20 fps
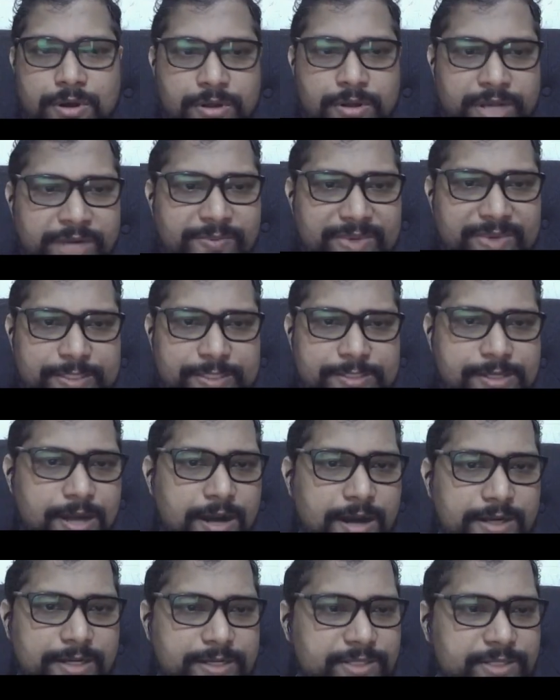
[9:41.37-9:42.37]
Let me
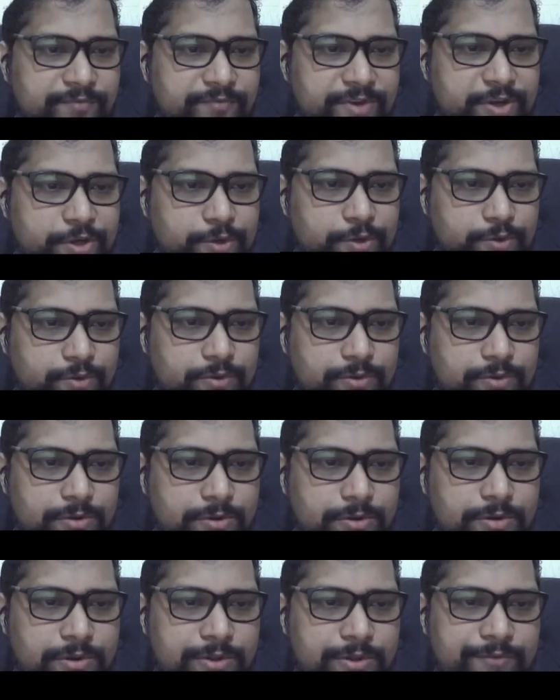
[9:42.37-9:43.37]
start this video,
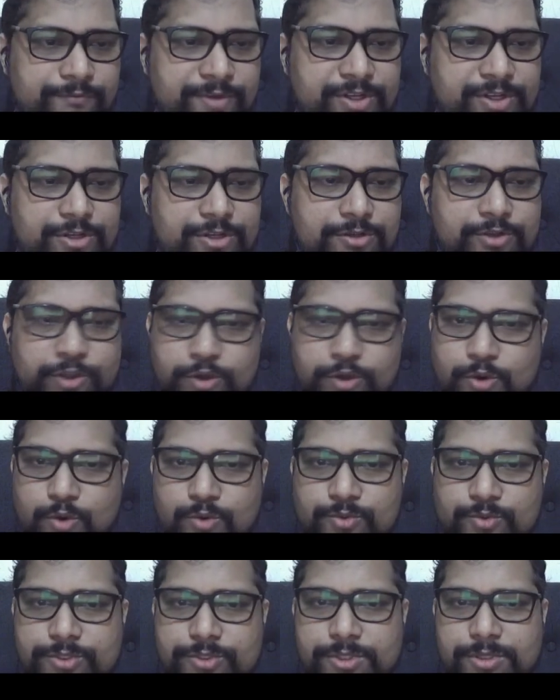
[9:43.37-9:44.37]
which
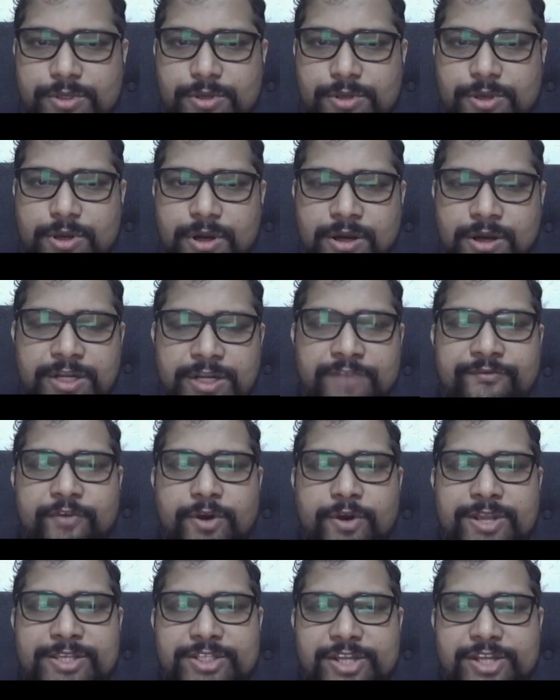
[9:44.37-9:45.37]
shows a
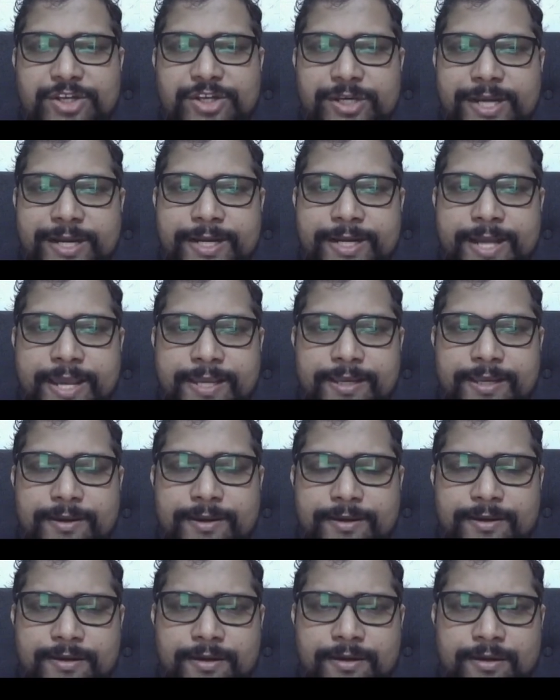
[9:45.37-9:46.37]
deforestation
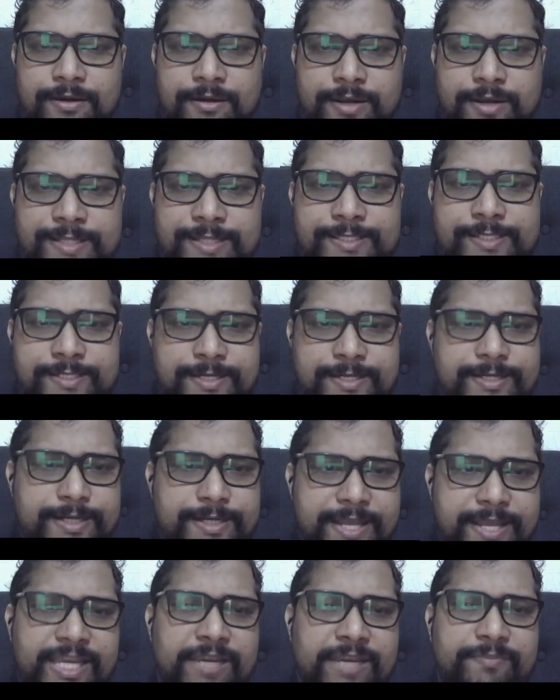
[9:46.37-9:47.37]
incident
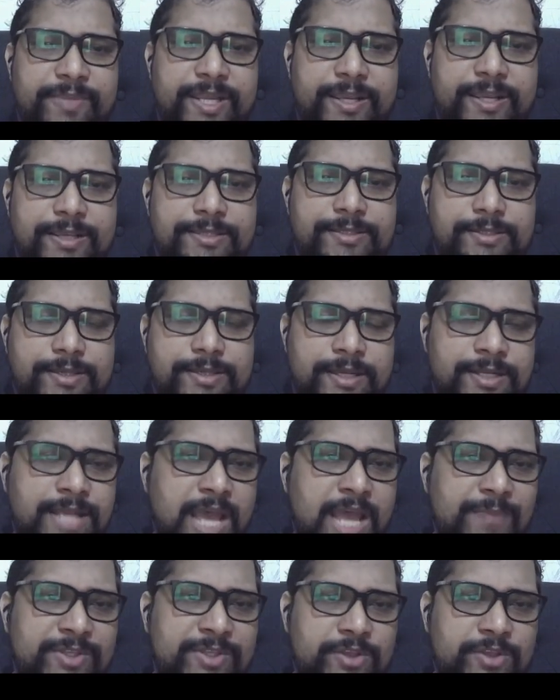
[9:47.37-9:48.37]
taking place in the
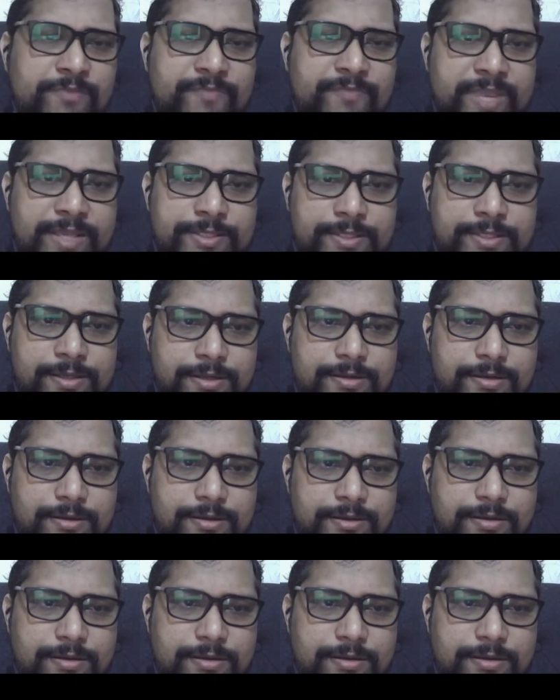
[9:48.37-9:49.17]
Amazon basin.